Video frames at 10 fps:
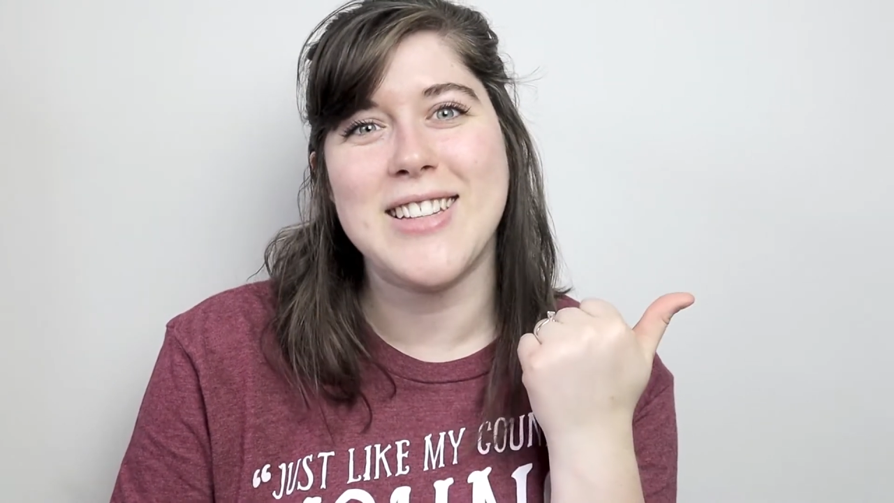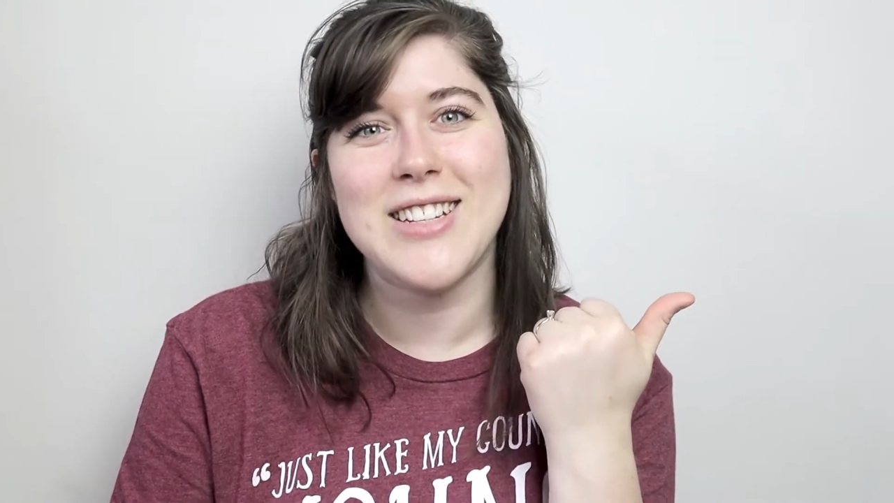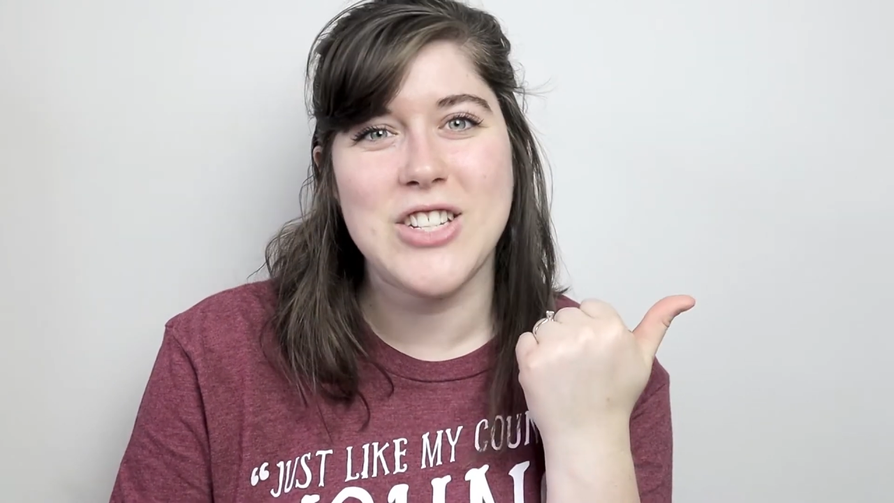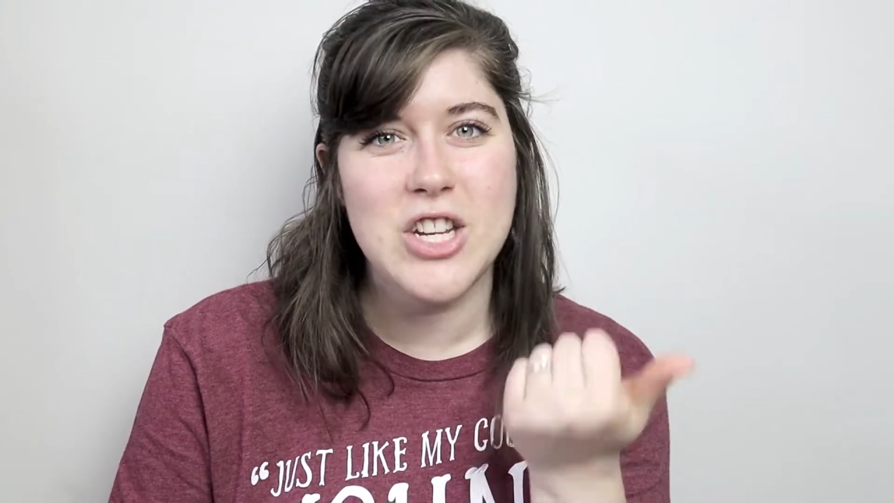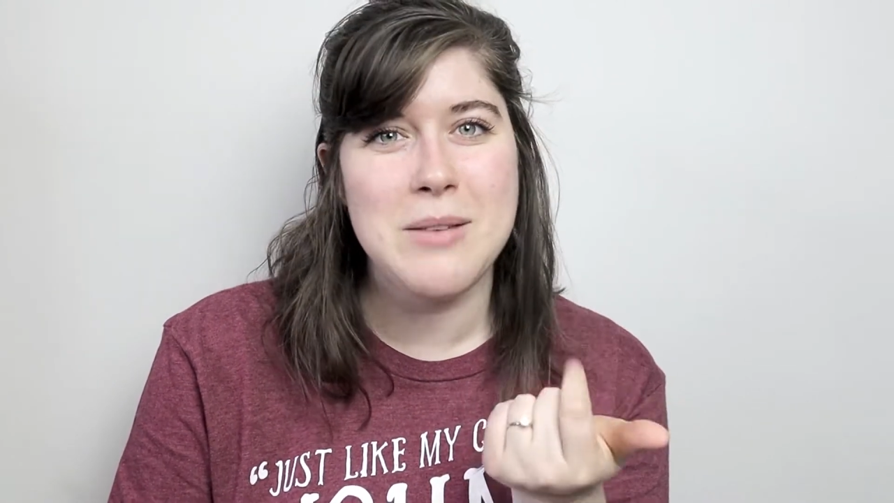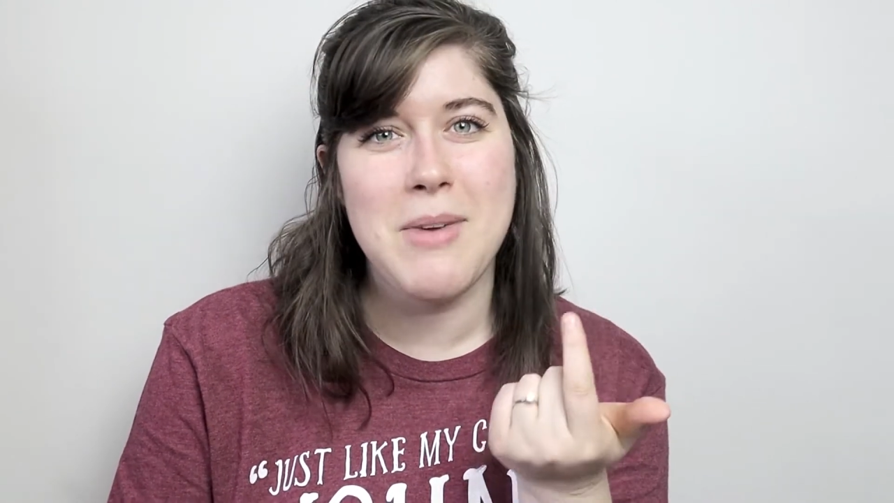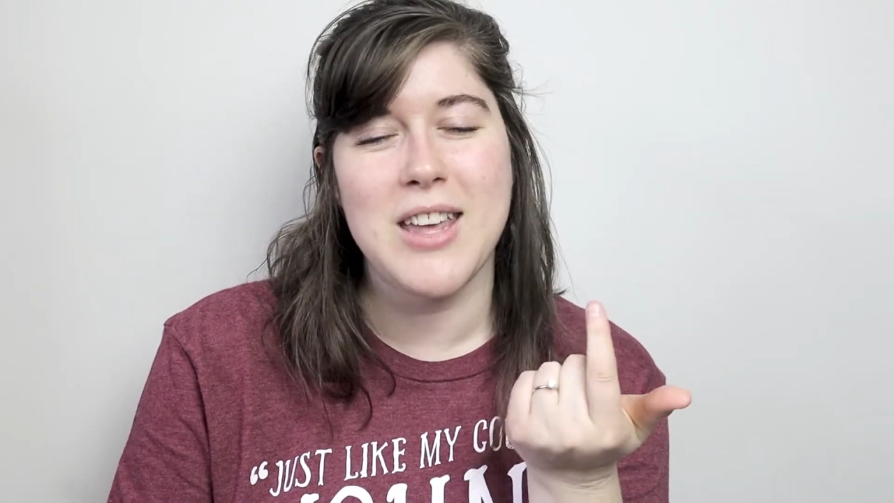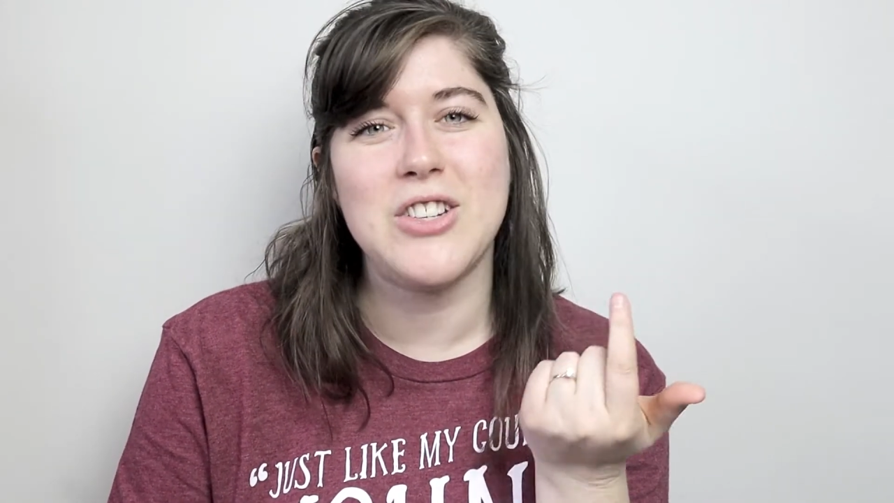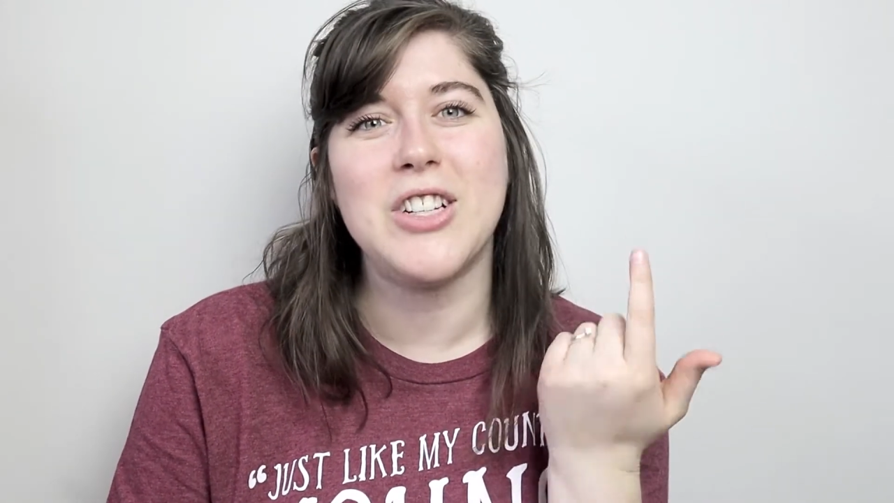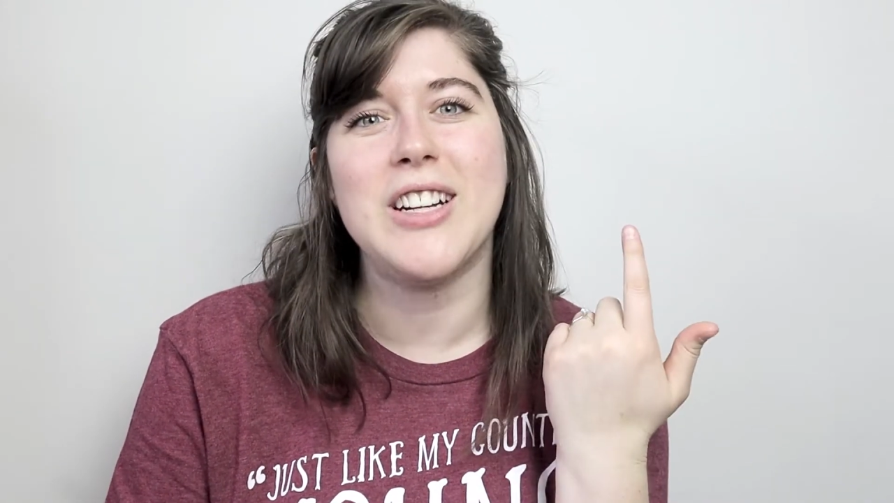the G
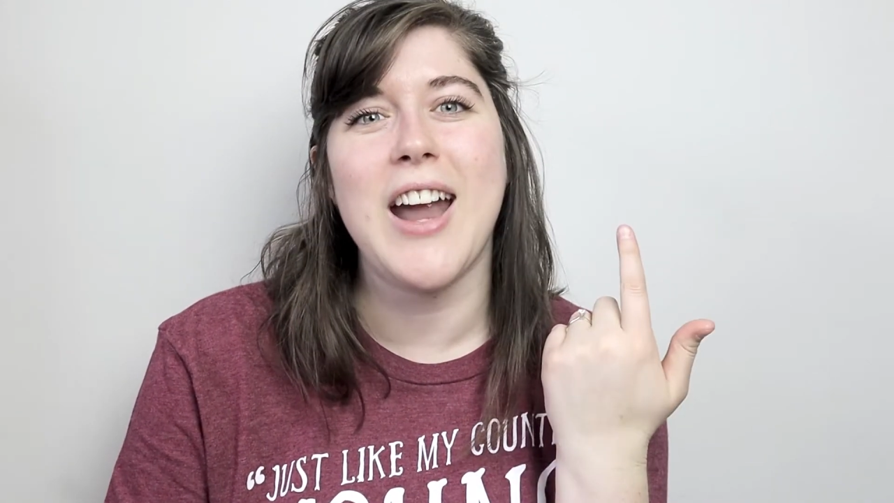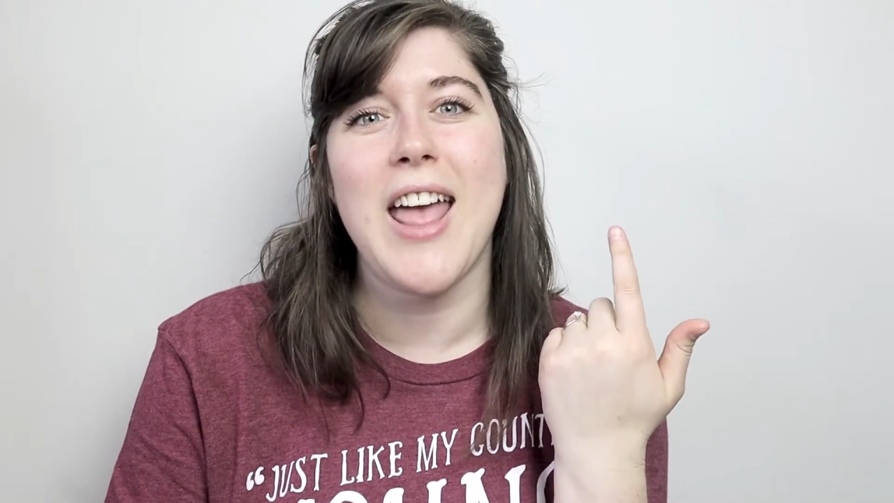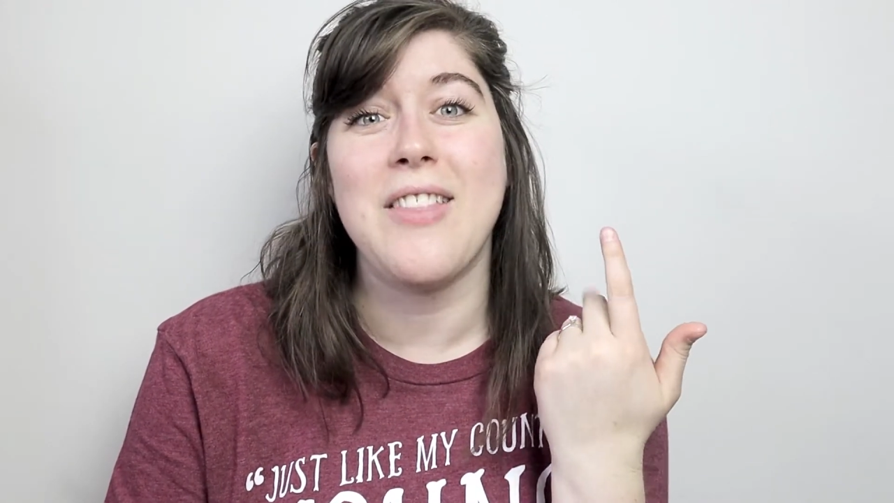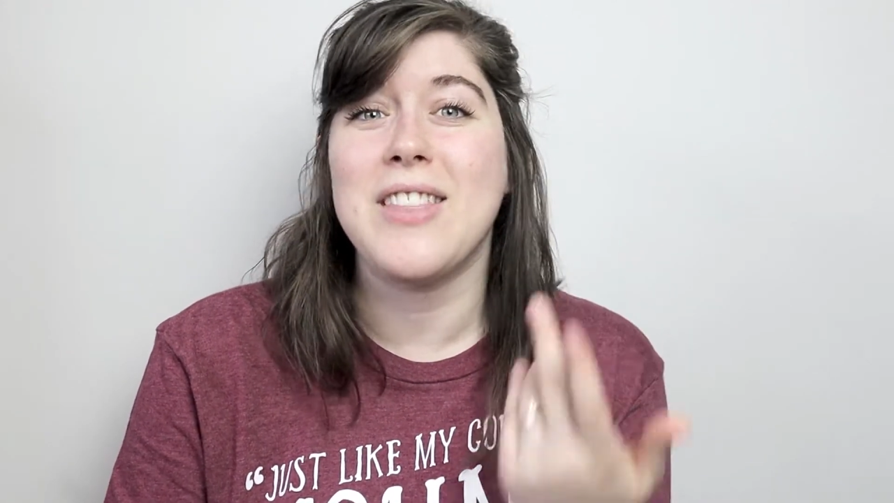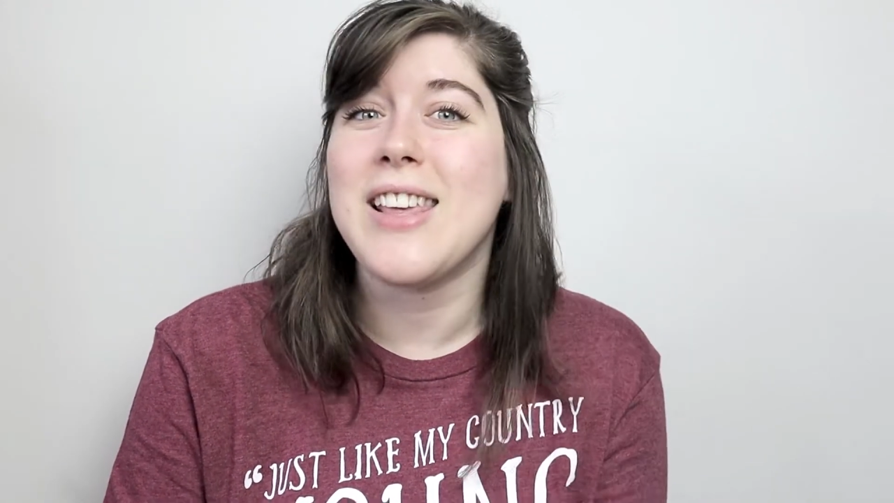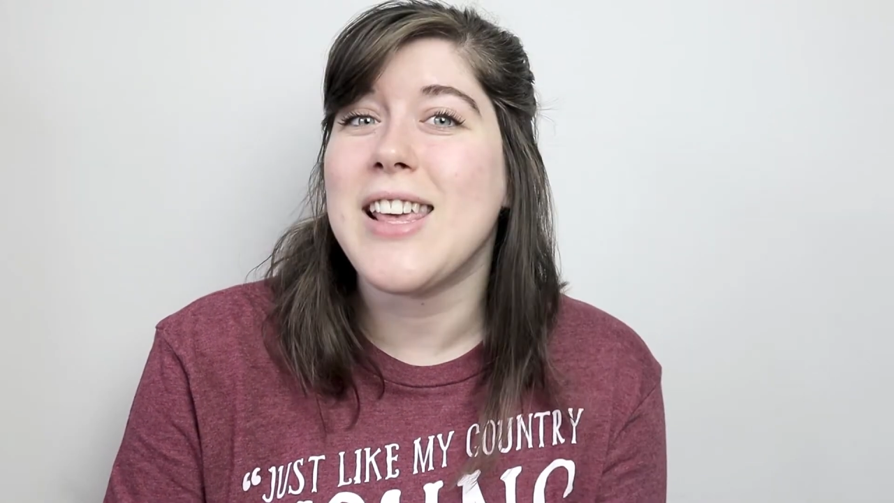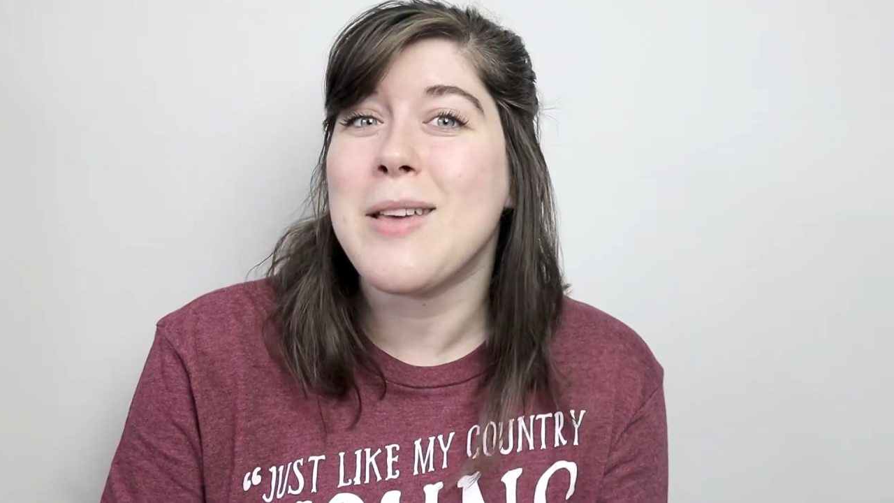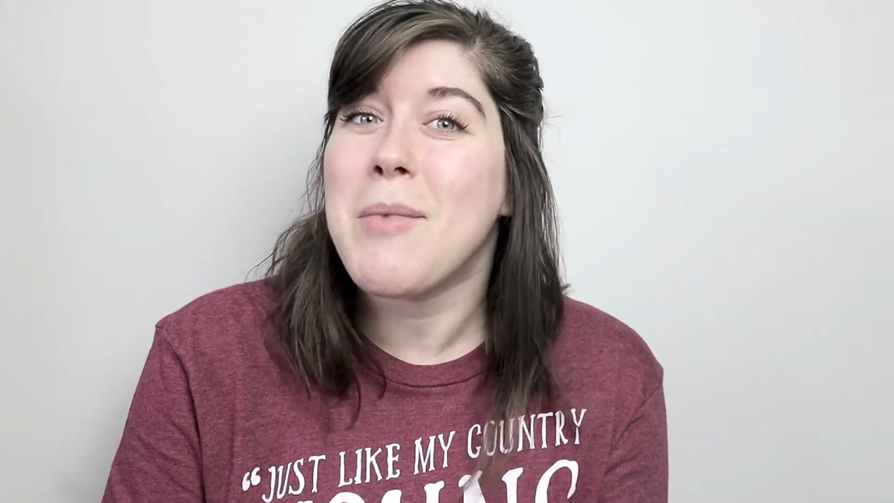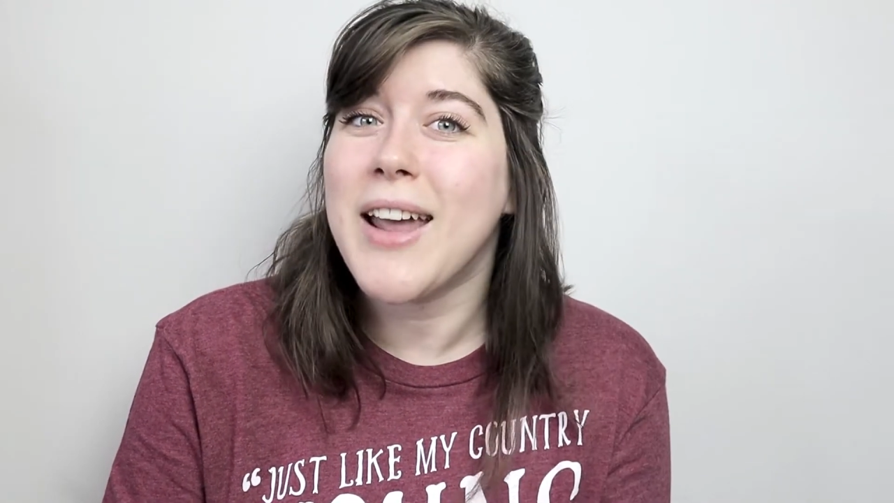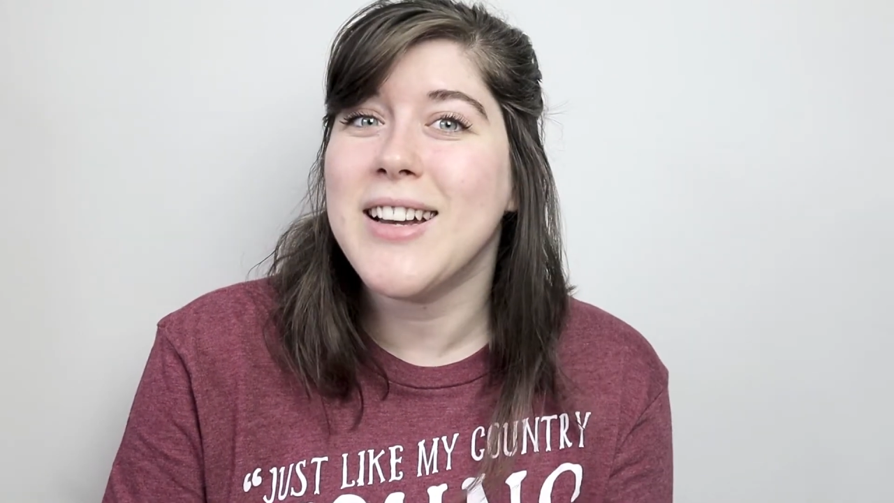major, and the
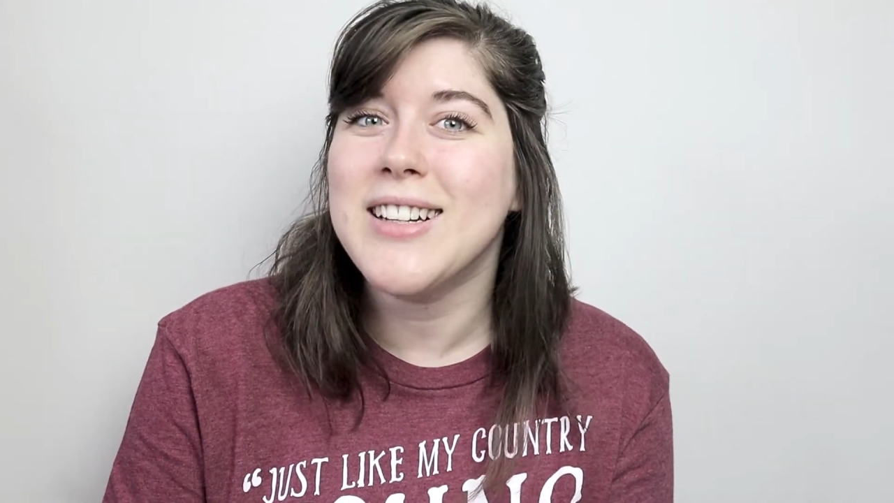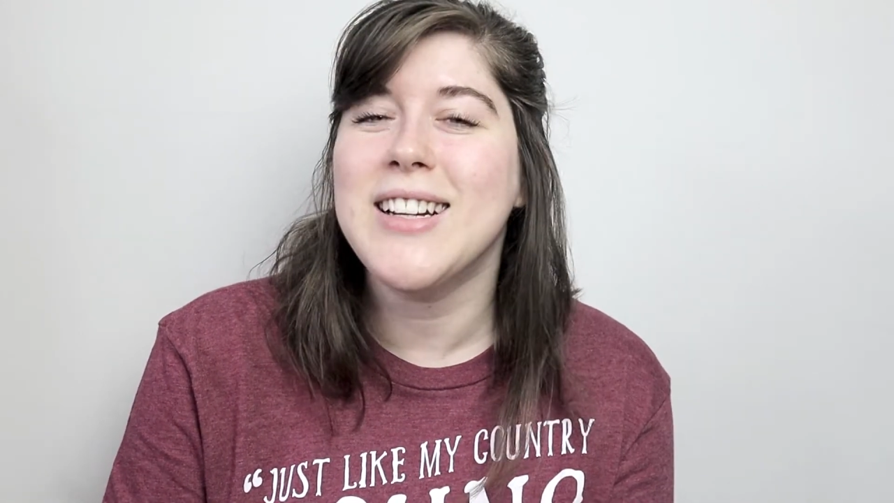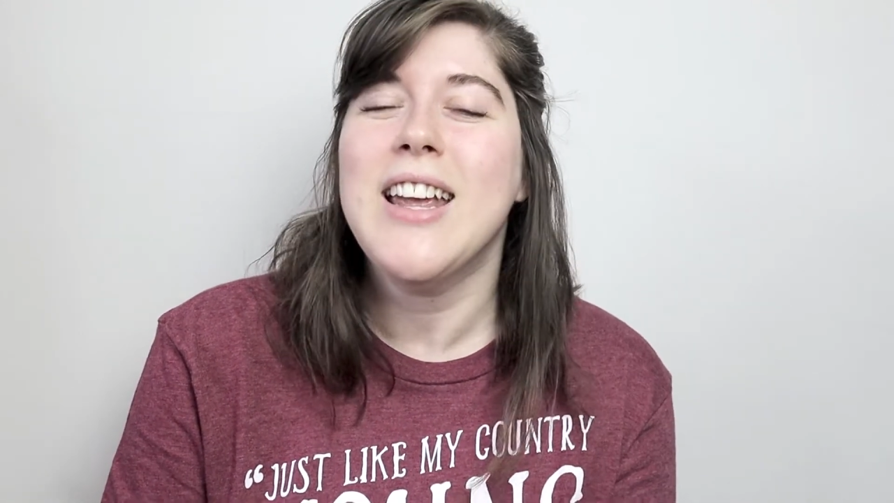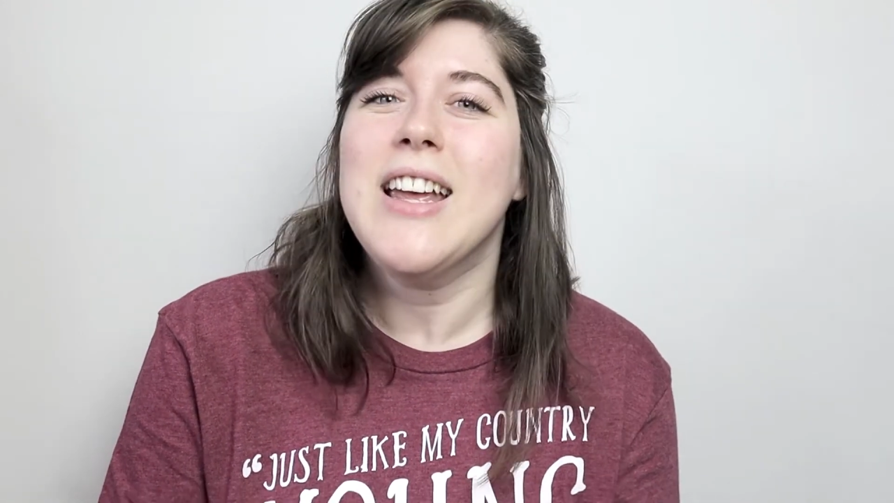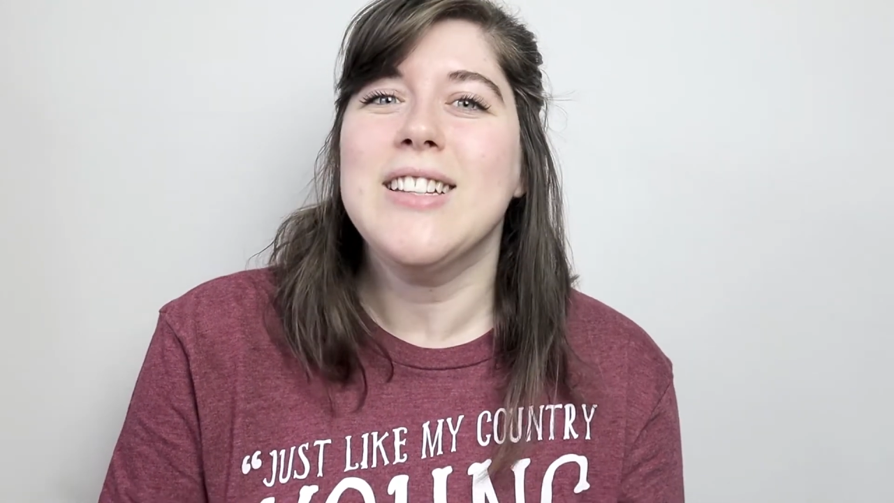E minor.